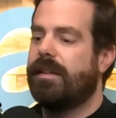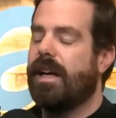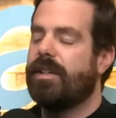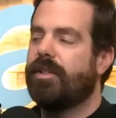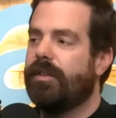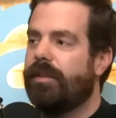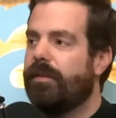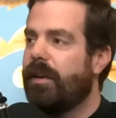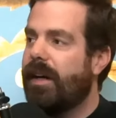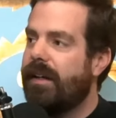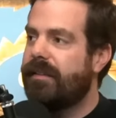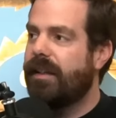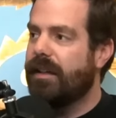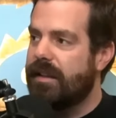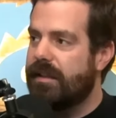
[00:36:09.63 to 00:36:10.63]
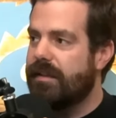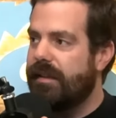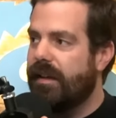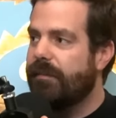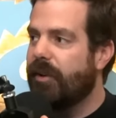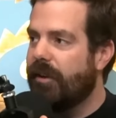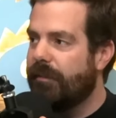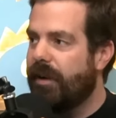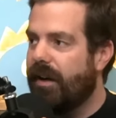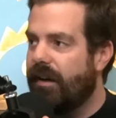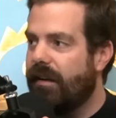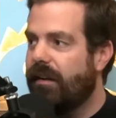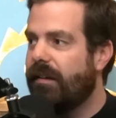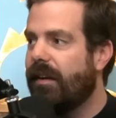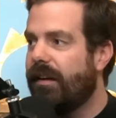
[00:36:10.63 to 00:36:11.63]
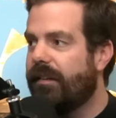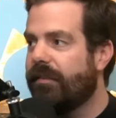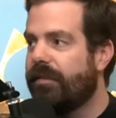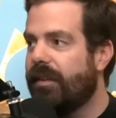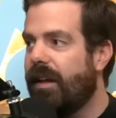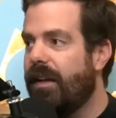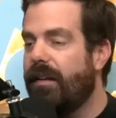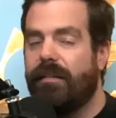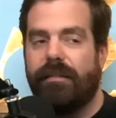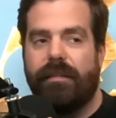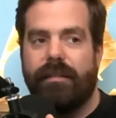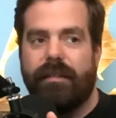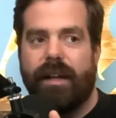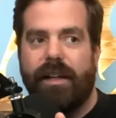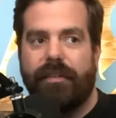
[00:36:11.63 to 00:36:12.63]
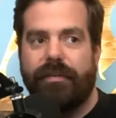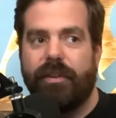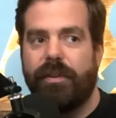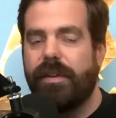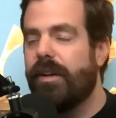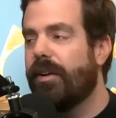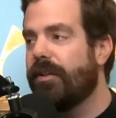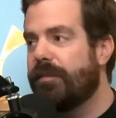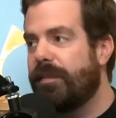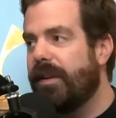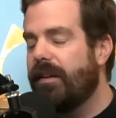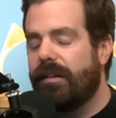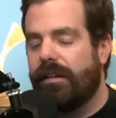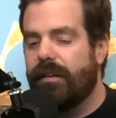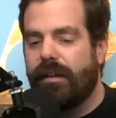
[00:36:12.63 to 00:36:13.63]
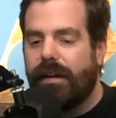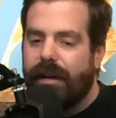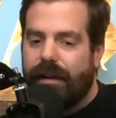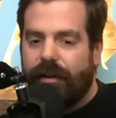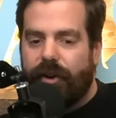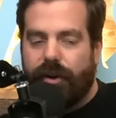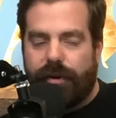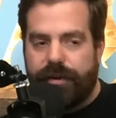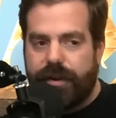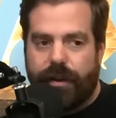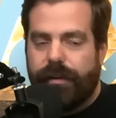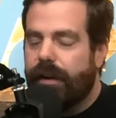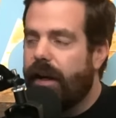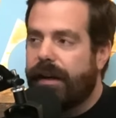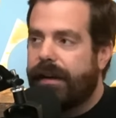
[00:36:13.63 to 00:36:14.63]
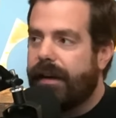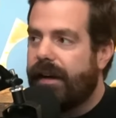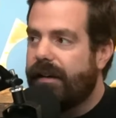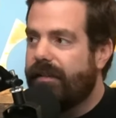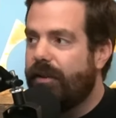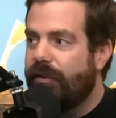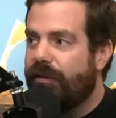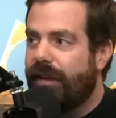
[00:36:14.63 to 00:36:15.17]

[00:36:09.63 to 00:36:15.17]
Catcher in the Rye's got the stigma about it as of late. Last few years, girls don't like guys whose